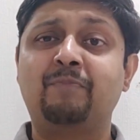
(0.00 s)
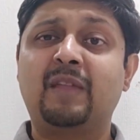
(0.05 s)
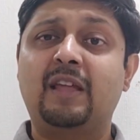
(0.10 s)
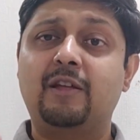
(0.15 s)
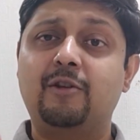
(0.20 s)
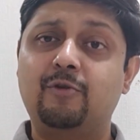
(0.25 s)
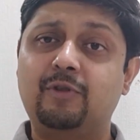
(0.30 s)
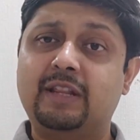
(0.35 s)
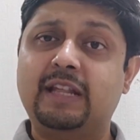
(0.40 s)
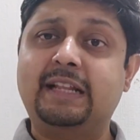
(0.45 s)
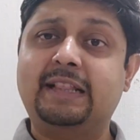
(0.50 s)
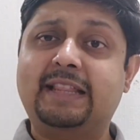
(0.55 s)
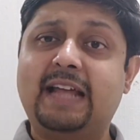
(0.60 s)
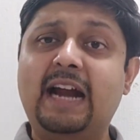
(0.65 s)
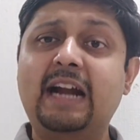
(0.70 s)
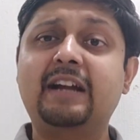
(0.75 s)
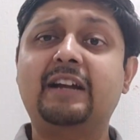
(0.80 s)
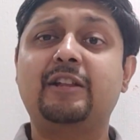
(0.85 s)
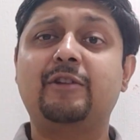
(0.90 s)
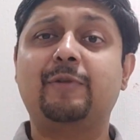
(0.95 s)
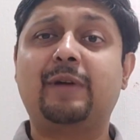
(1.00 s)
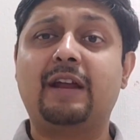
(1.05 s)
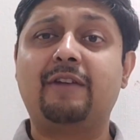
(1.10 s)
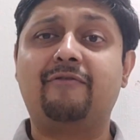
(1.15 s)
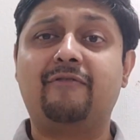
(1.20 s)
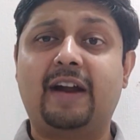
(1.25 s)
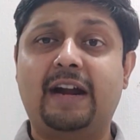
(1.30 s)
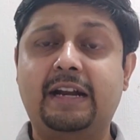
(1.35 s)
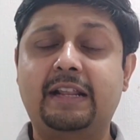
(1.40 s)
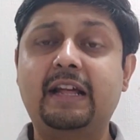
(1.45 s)
Using that, you can
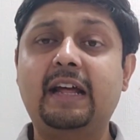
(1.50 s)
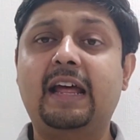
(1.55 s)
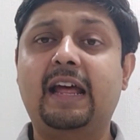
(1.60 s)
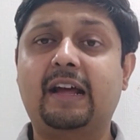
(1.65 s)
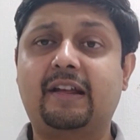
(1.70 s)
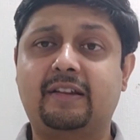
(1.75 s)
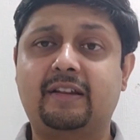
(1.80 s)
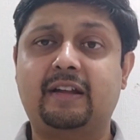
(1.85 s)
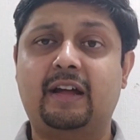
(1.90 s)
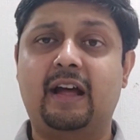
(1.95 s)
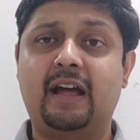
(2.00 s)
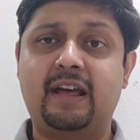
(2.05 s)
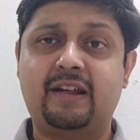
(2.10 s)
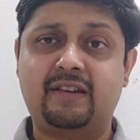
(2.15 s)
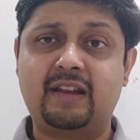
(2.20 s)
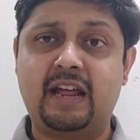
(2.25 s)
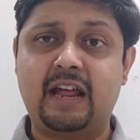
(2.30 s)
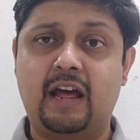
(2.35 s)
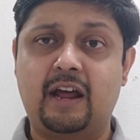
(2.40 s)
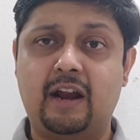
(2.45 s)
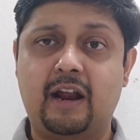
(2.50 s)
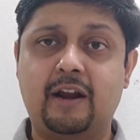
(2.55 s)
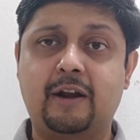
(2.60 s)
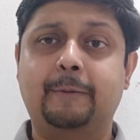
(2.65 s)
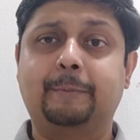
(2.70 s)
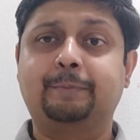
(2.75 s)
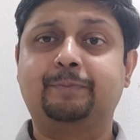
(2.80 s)
find the XIRR.